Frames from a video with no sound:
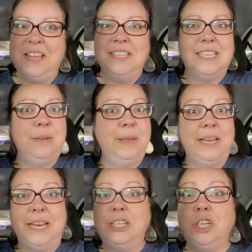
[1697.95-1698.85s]
It's gonna be a
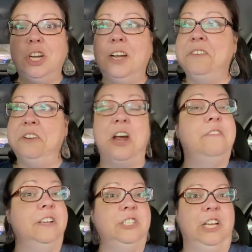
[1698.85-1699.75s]
nature
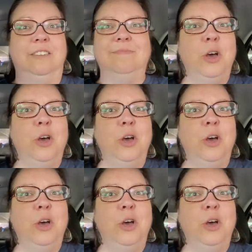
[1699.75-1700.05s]
nonfiction.